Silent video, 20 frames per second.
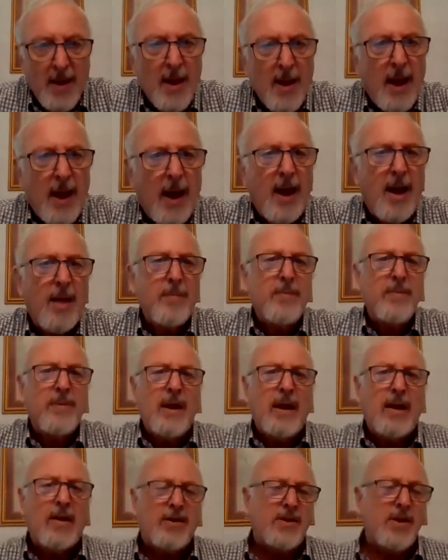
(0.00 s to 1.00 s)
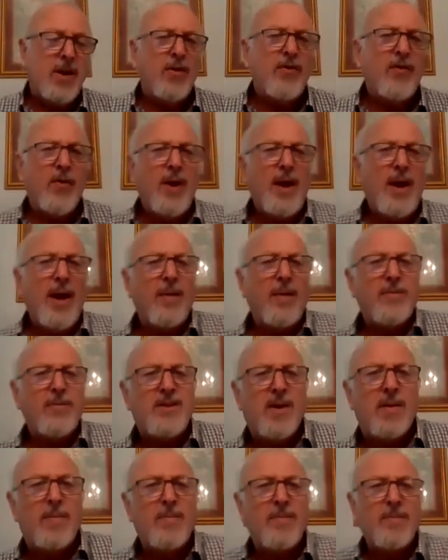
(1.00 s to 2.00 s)
Yeah, so if we have
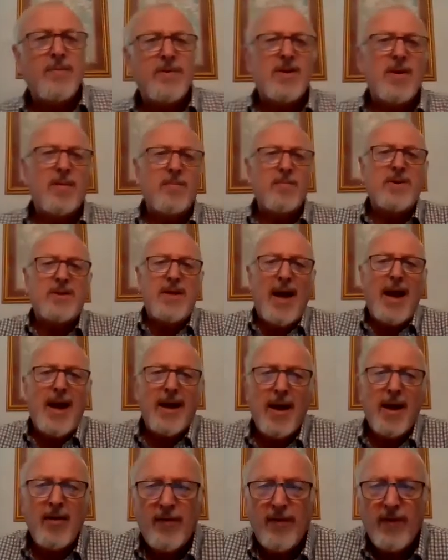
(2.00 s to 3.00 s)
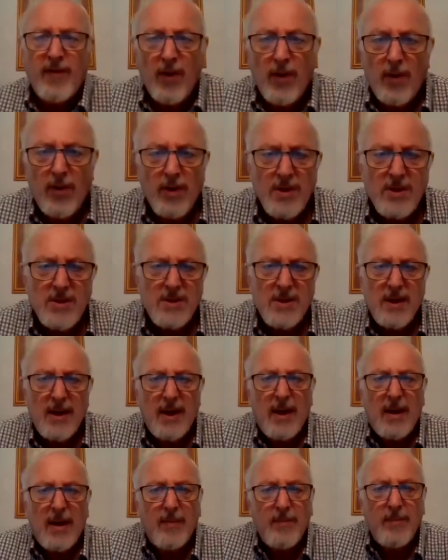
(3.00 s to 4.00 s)
some sagging floors,
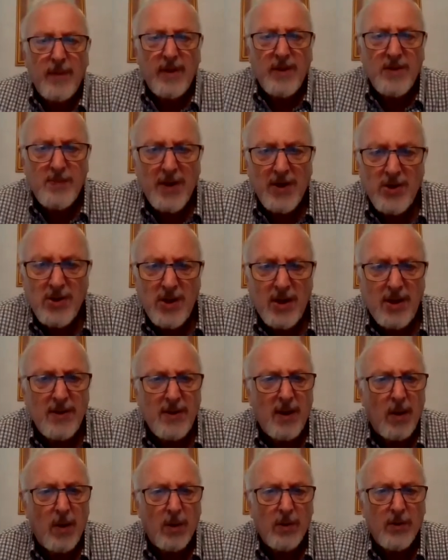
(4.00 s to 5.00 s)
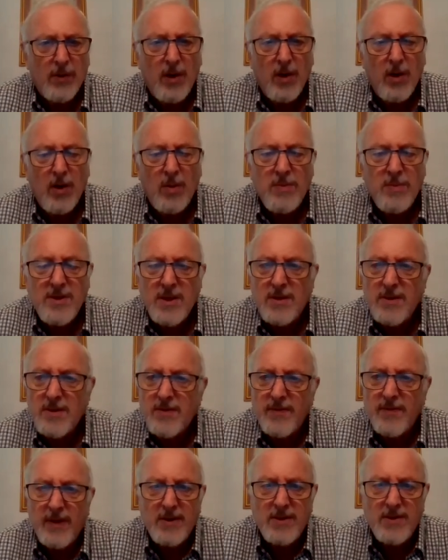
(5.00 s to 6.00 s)
especially in the older homes,
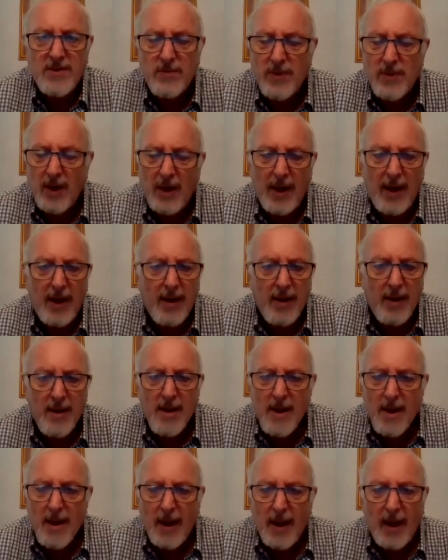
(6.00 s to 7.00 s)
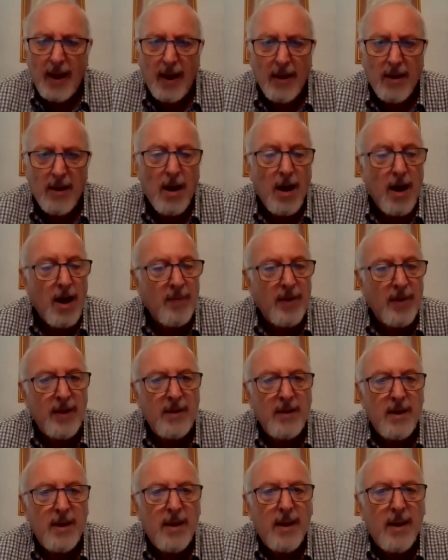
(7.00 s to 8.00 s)
it's really common.